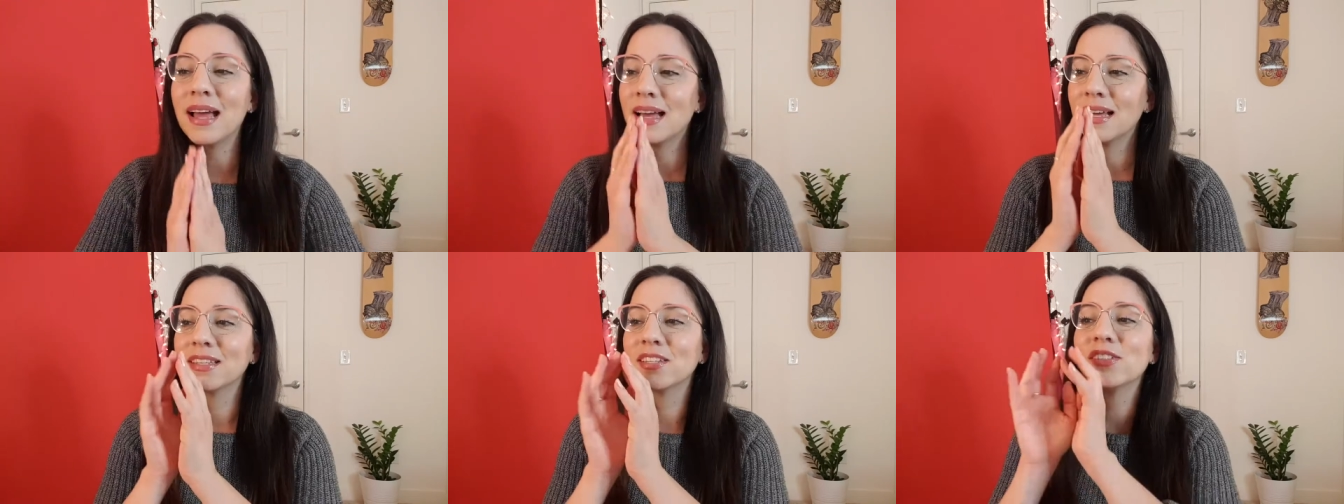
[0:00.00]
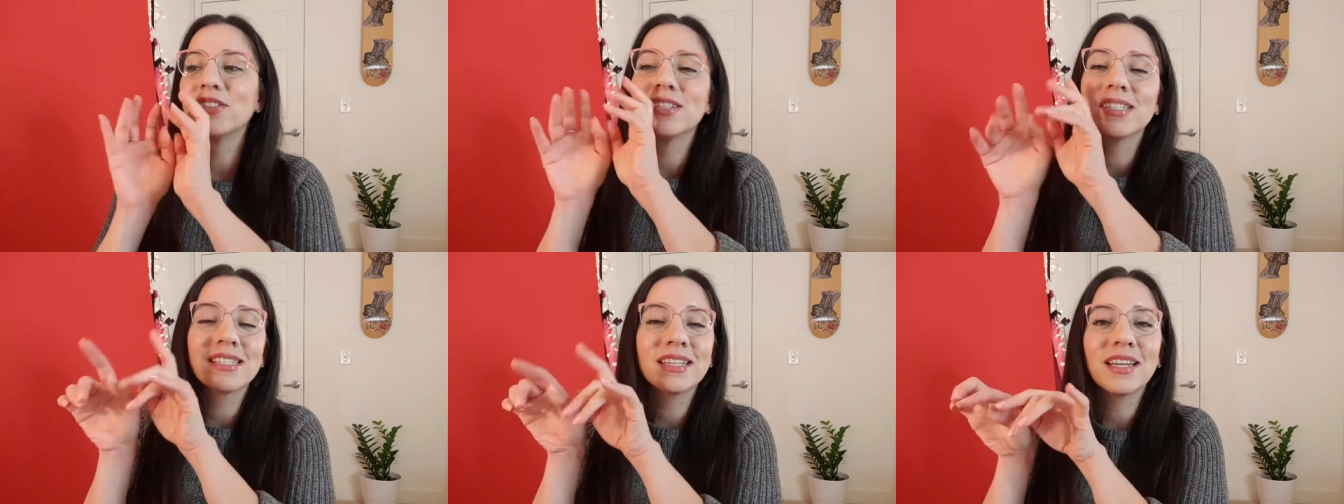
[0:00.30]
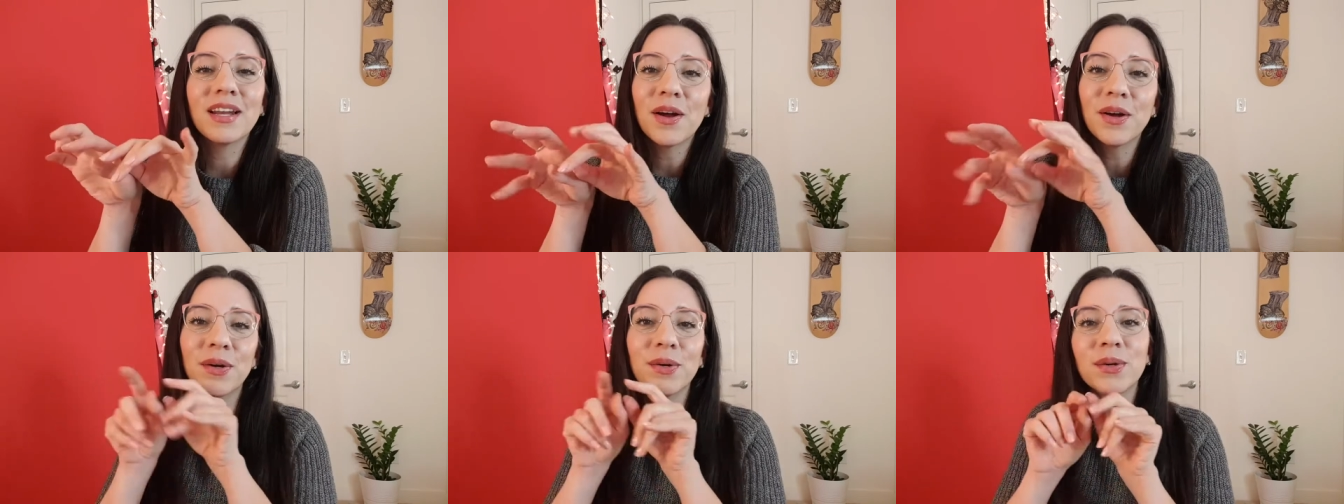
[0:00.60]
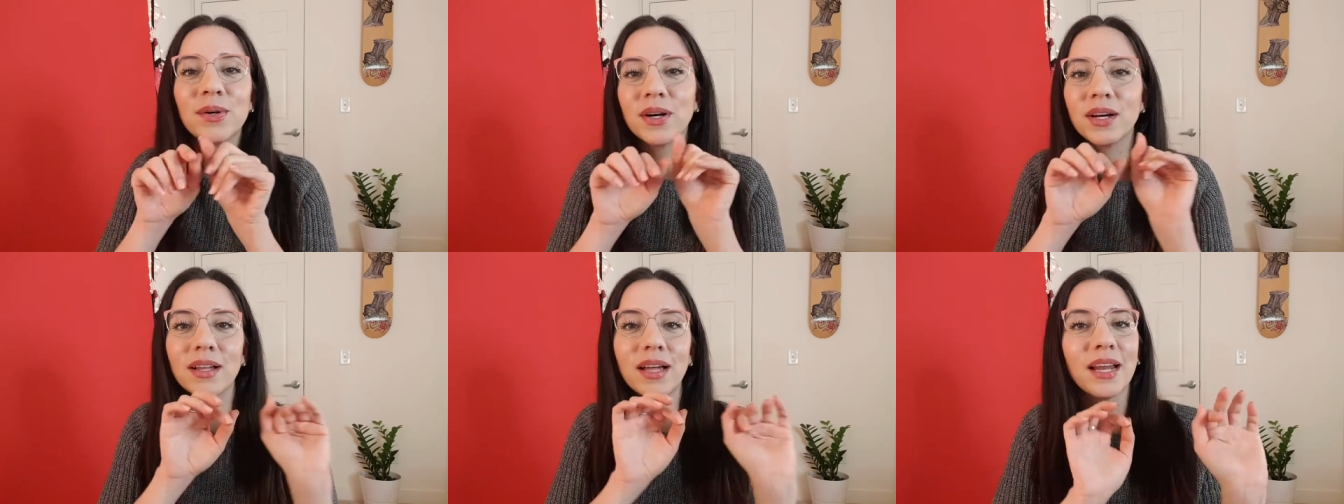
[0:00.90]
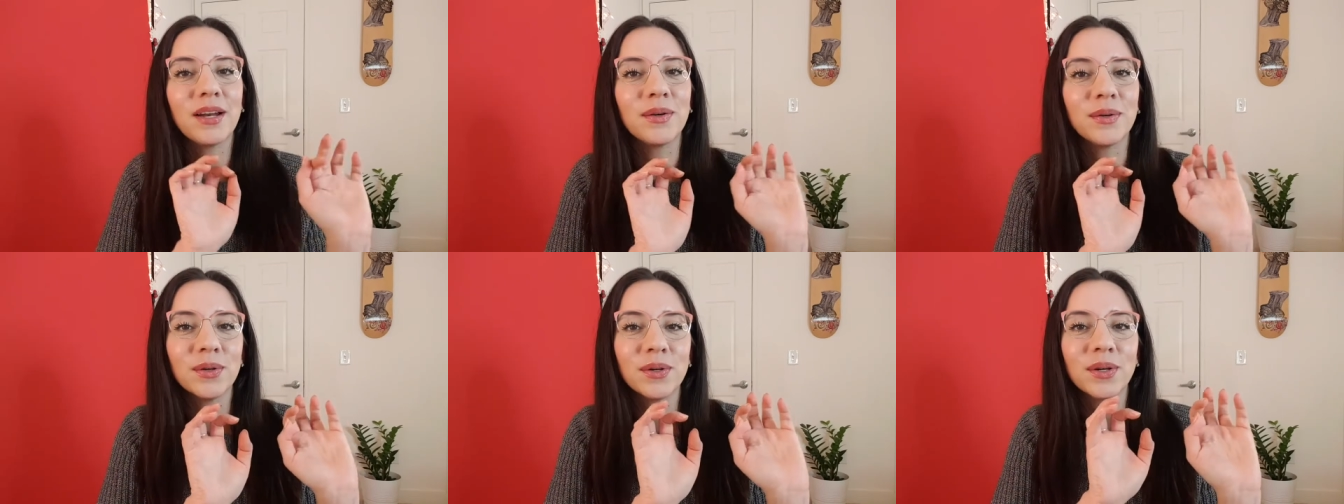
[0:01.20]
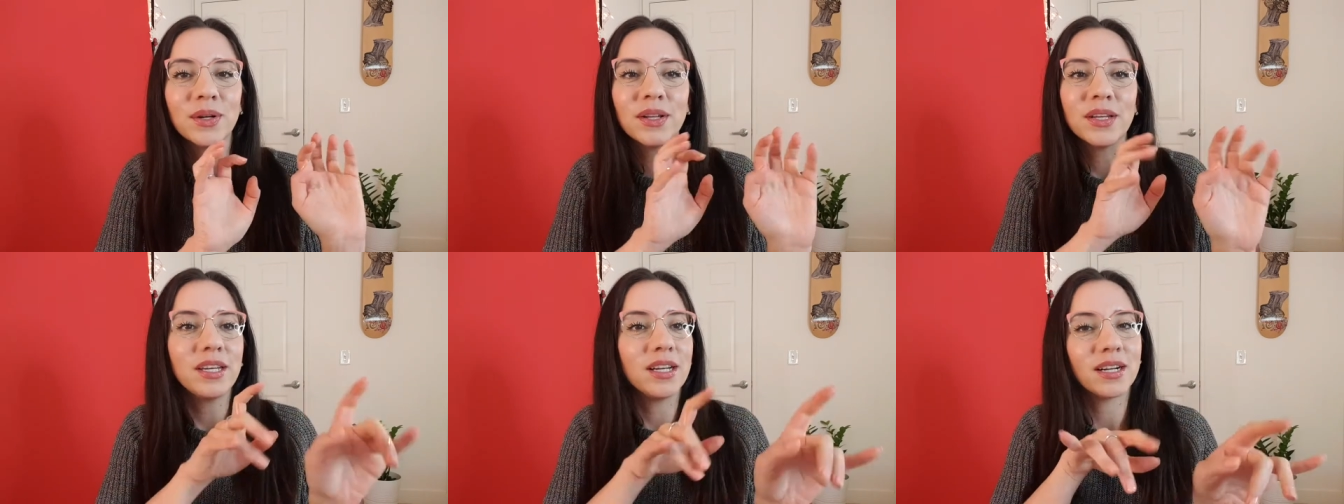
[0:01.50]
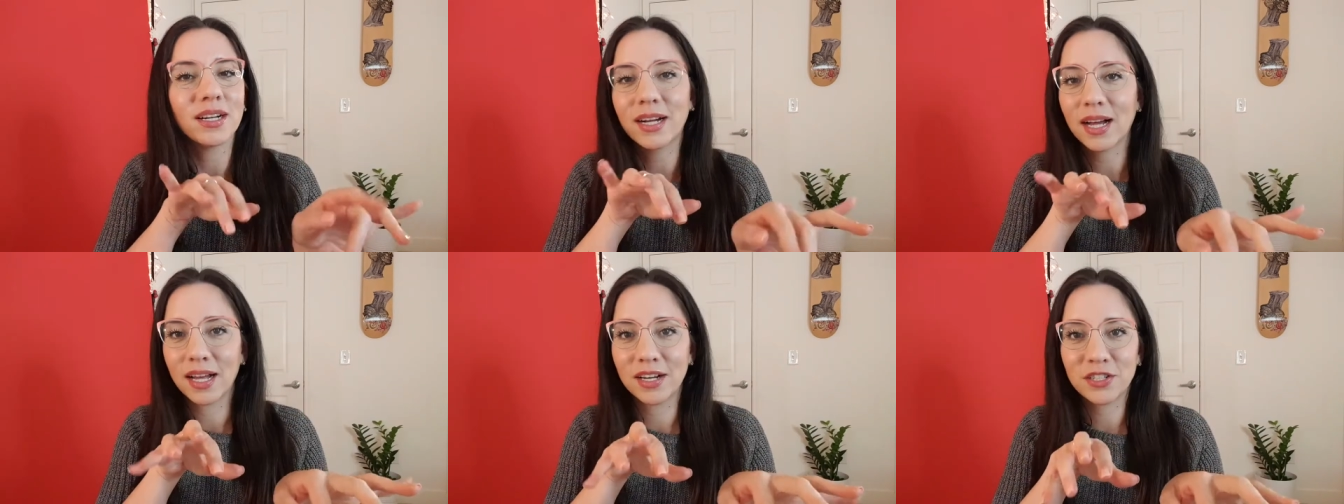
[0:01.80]
So just get on Google and Google
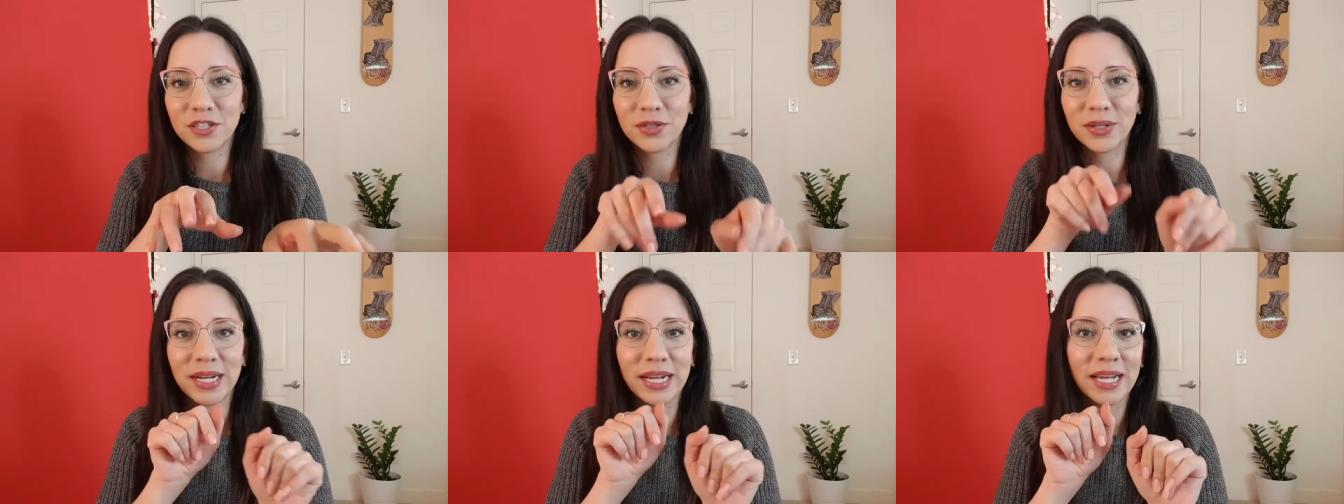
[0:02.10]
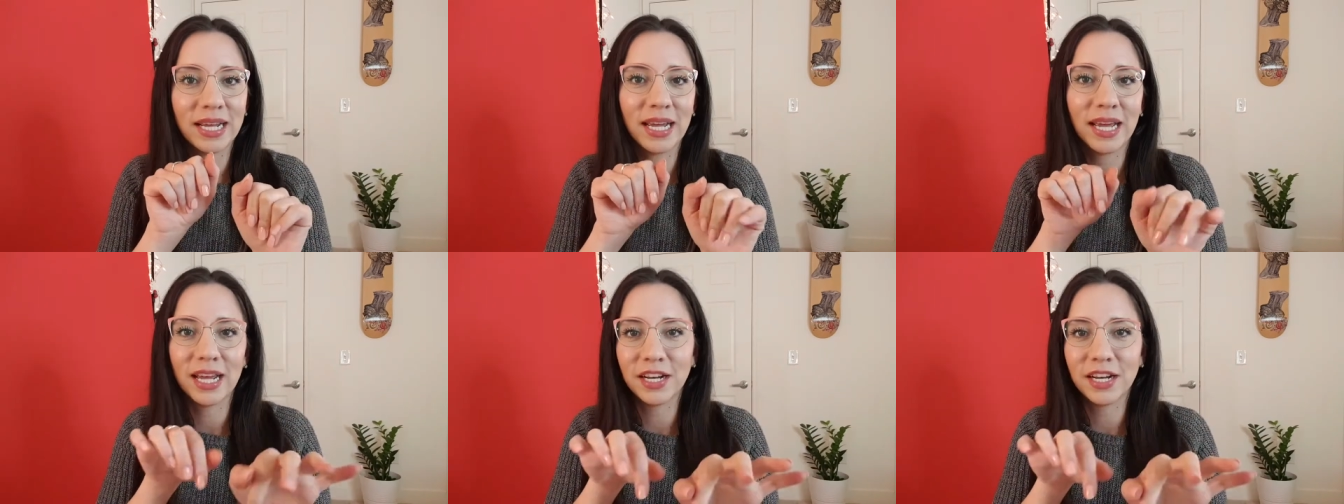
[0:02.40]
your country